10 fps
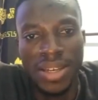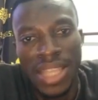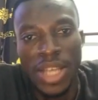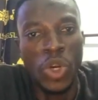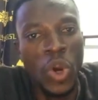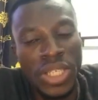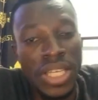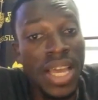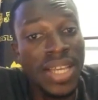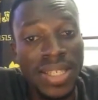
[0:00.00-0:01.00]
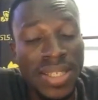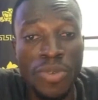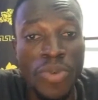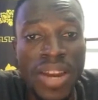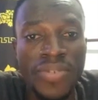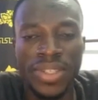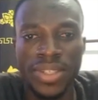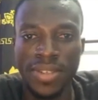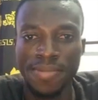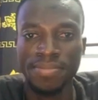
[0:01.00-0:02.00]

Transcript: It has lost its essence and relevance.